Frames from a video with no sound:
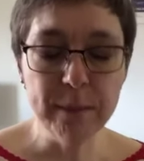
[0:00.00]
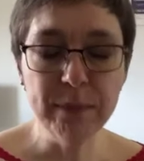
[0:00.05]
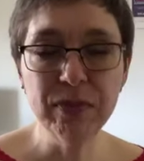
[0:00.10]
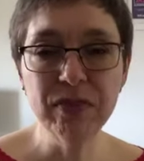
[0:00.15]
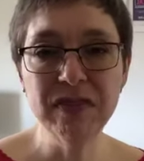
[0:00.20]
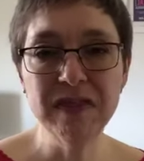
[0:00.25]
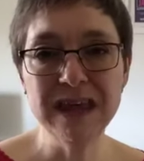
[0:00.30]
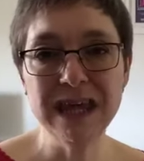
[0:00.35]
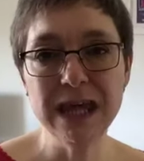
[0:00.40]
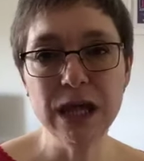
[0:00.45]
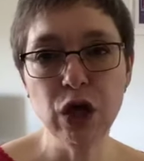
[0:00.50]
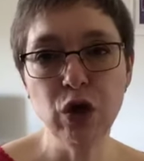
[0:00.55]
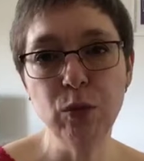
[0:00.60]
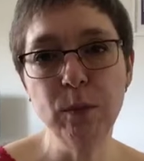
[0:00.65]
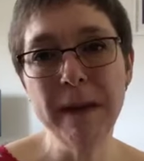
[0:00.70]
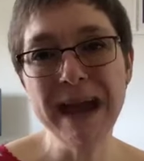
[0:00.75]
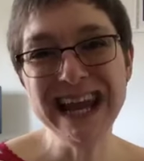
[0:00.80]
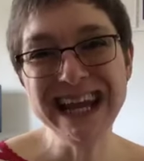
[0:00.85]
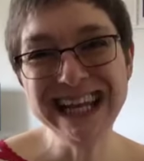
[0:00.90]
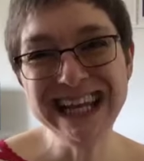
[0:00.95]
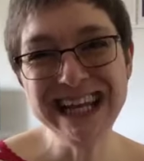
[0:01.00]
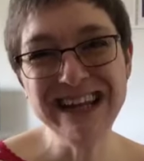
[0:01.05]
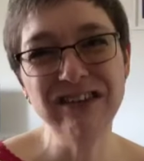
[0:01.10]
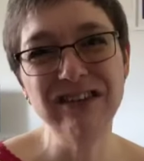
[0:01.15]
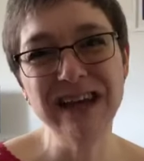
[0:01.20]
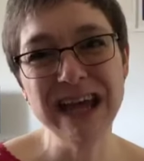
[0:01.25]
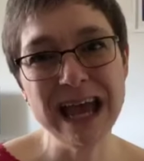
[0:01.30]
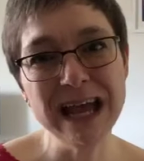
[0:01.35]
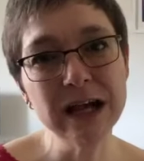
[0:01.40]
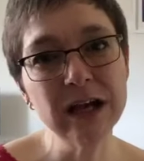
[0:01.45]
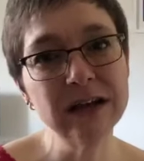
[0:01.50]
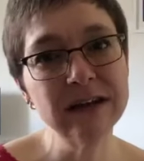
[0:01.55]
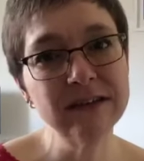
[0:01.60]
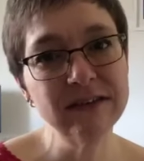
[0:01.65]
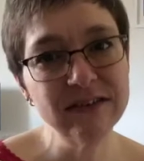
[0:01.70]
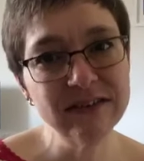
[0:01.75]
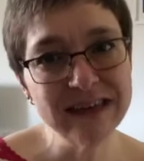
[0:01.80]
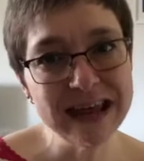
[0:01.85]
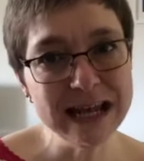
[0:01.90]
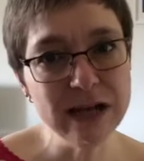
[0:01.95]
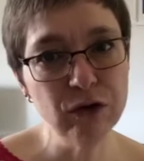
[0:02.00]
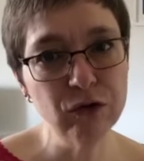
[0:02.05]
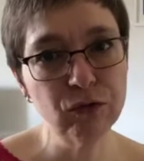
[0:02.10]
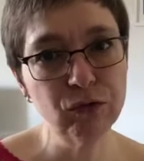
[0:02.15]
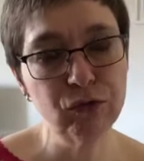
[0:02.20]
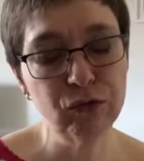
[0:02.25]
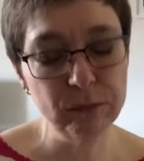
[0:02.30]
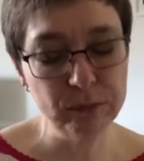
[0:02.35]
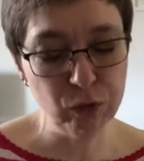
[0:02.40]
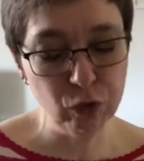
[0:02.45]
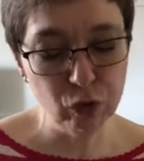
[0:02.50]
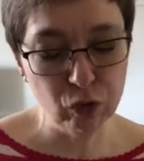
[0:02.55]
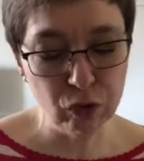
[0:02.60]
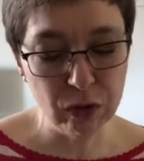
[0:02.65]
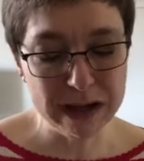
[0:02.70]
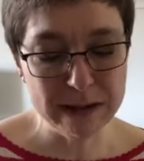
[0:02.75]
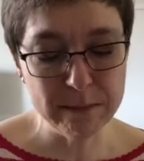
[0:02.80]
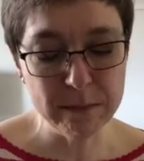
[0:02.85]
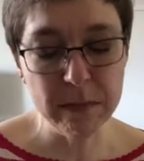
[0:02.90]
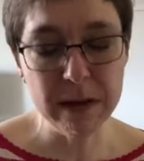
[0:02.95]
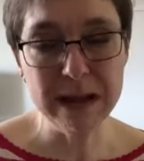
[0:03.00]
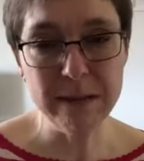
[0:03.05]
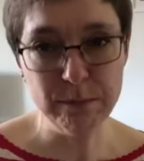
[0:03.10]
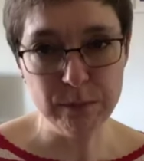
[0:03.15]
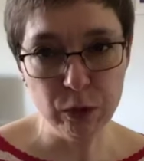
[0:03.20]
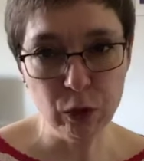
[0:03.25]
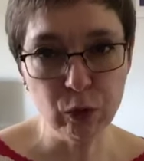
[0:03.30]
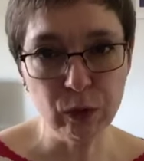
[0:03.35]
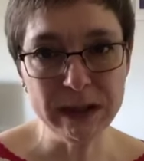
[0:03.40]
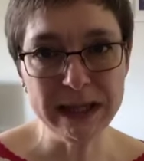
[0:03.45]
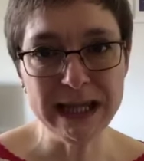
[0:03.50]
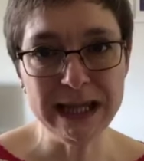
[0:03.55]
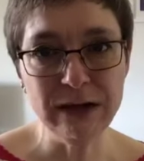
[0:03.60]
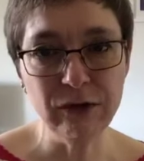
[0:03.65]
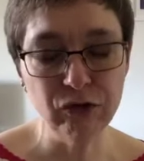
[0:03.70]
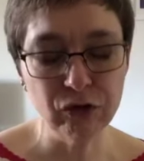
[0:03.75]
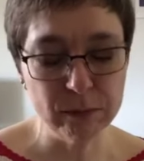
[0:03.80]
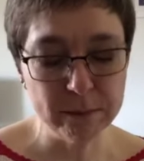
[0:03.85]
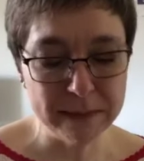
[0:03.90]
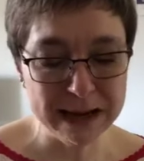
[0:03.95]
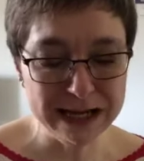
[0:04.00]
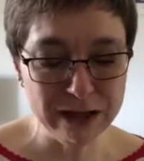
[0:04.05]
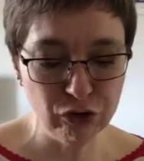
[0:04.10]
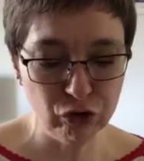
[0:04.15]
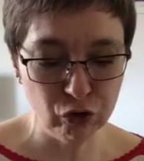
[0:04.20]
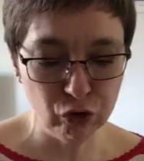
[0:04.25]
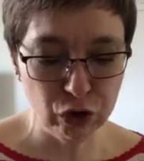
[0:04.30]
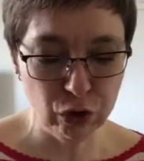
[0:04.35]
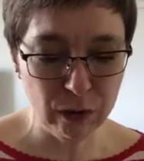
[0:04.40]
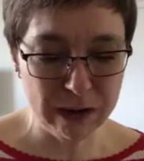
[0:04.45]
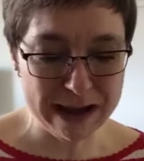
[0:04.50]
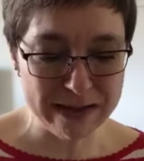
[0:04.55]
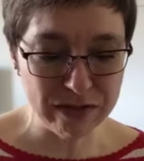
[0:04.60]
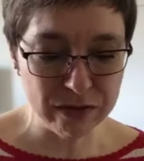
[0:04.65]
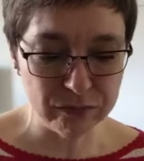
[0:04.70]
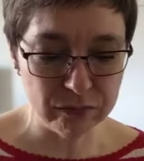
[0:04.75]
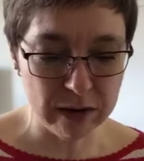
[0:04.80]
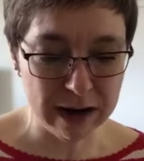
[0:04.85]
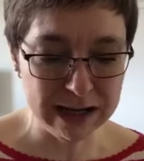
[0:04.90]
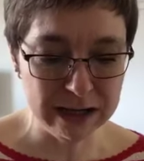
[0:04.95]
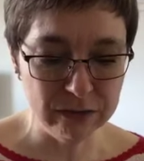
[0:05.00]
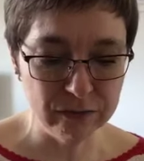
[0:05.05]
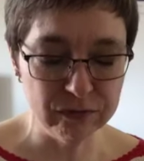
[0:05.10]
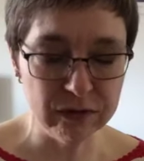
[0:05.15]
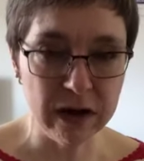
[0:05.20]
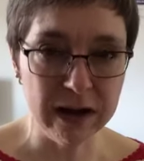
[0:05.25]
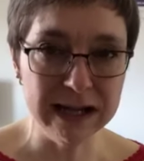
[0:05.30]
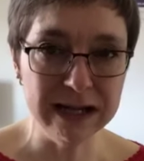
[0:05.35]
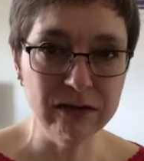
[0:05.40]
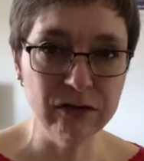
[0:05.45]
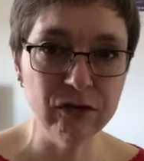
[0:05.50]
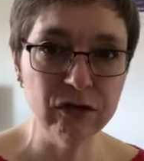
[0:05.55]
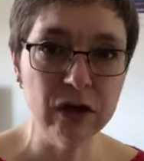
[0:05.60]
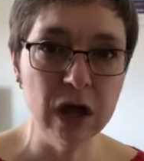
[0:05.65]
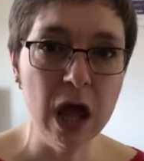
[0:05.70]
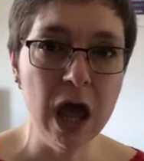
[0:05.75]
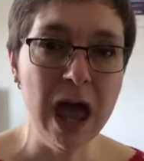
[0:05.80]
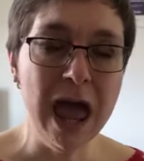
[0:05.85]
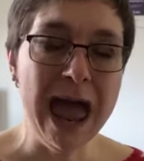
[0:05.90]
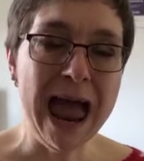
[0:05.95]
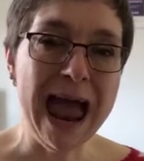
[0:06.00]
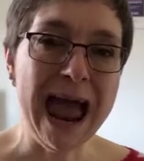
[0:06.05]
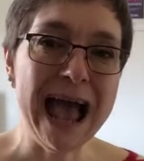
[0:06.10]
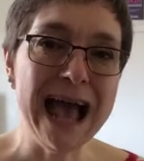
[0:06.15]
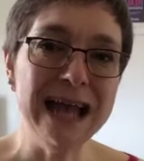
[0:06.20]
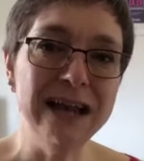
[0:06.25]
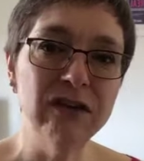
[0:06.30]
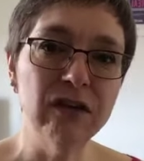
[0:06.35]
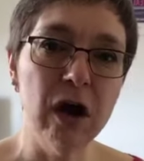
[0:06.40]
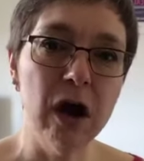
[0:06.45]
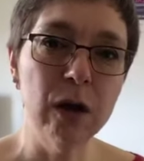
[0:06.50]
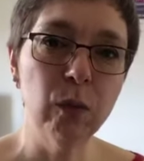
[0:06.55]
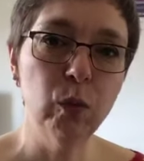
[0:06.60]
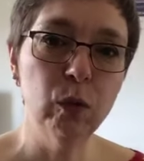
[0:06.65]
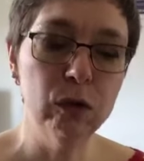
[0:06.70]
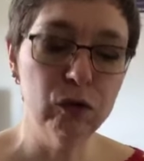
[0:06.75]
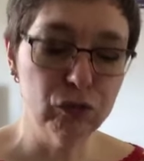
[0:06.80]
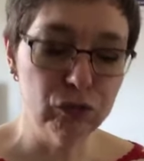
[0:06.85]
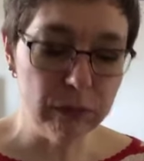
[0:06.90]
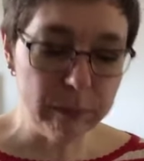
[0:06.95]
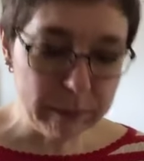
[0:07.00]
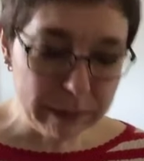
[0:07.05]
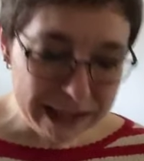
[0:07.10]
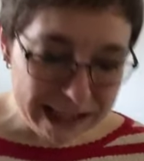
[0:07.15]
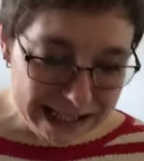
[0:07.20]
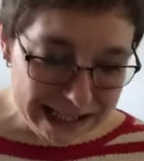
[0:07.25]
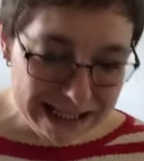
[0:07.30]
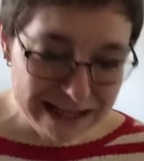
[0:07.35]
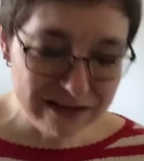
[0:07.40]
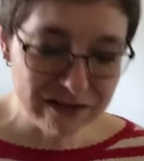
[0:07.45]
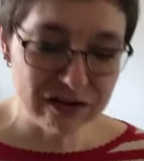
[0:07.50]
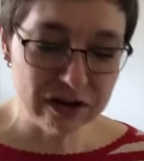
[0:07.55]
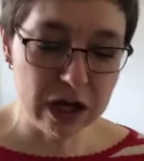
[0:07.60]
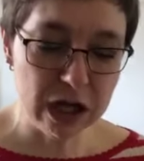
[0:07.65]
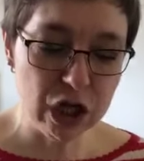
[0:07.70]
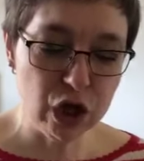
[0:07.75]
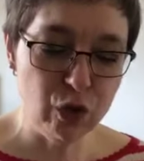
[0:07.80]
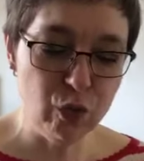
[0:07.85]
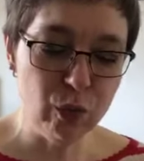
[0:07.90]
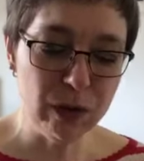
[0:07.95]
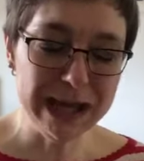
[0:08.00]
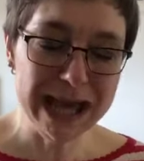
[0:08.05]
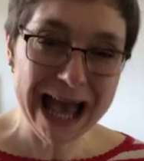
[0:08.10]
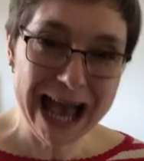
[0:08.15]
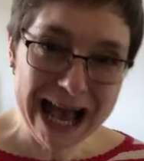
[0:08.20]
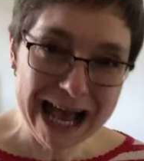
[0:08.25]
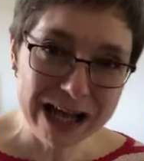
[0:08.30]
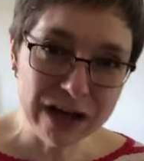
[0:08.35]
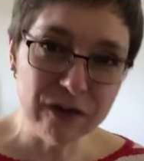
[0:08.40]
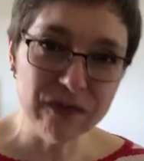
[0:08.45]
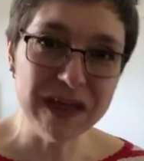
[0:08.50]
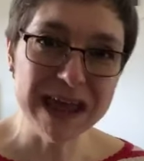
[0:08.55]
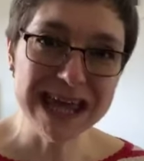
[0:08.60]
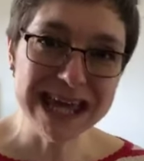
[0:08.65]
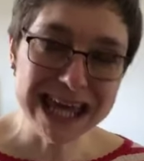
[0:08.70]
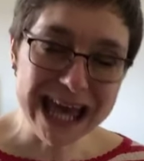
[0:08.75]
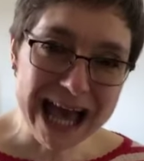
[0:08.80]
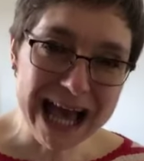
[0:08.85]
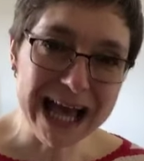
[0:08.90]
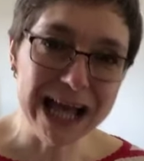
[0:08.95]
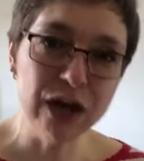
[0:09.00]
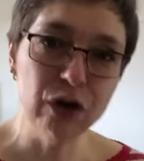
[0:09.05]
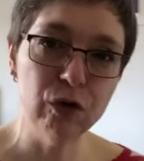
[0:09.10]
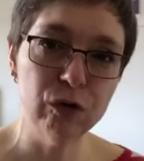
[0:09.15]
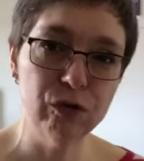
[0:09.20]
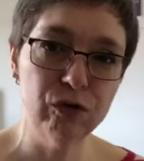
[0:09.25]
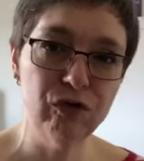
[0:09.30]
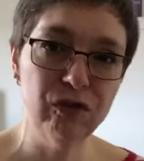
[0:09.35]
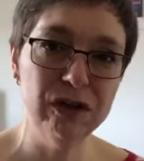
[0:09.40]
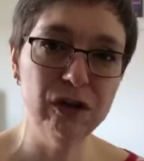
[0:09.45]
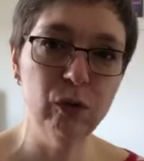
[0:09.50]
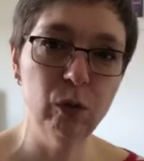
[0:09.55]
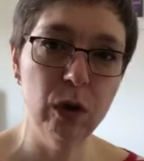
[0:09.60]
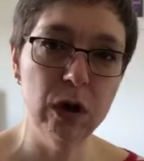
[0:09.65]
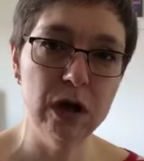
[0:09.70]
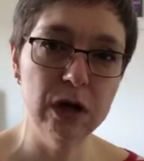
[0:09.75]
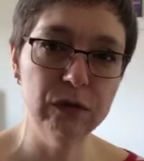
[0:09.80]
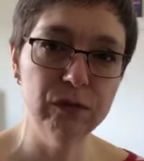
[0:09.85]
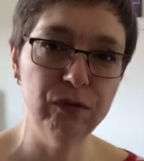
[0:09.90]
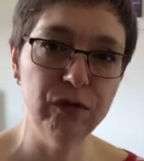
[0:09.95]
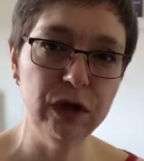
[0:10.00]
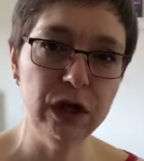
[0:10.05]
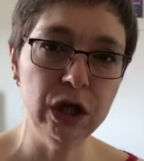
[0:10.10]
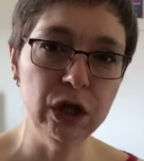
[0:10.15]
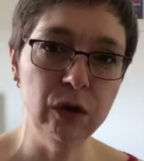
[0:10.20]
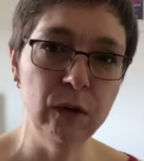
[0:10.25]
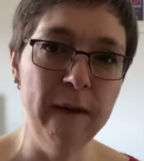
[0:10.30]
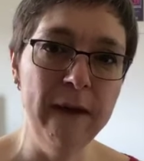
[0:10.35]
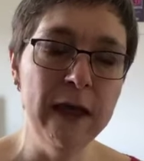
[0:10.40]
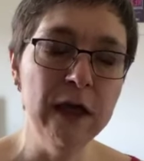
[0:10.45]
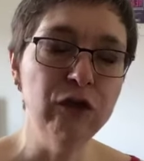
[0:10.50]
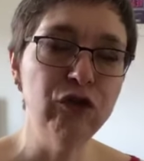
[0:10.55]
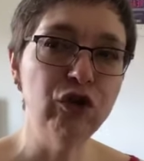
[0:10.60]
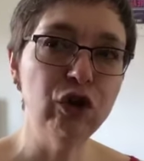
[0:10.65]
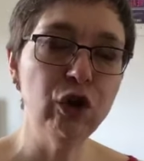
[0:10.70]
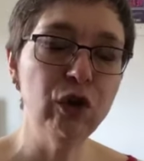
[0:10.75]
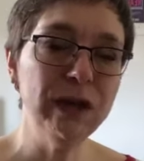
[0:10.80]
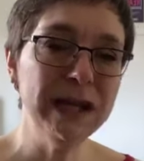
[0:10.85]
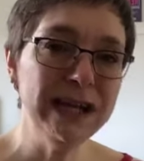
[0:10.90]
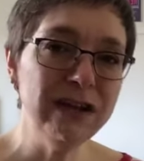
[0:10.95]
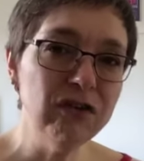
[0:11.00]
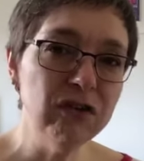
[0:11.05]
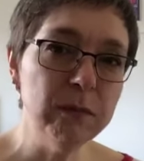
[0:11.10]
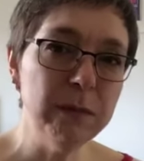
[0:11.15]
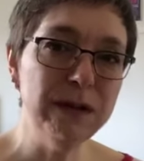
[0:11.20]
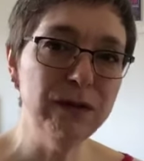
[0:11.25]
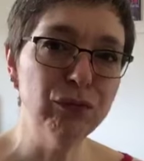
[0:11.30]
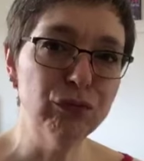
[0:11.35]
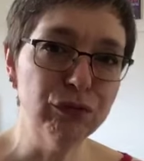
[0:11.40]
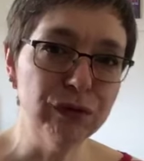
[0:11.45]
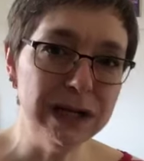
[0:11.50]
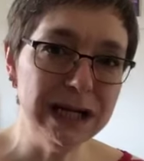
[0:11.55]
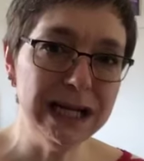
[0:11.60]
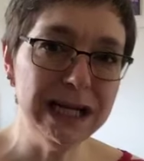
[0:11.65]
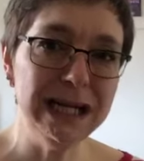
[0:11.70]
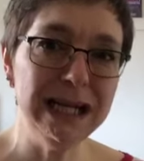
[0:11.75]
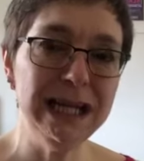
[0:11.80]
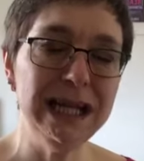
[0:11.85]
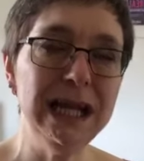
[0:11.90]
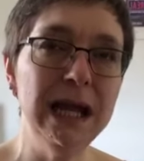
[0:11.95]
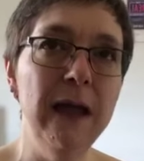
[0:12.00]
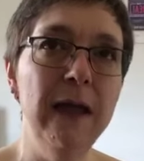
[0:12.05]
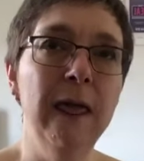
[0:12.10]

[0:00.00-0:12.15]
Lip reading: you may need to get consent from your employee, so make sure you get the right advice. And I will repeat, they cannot still work for you. So you need to be really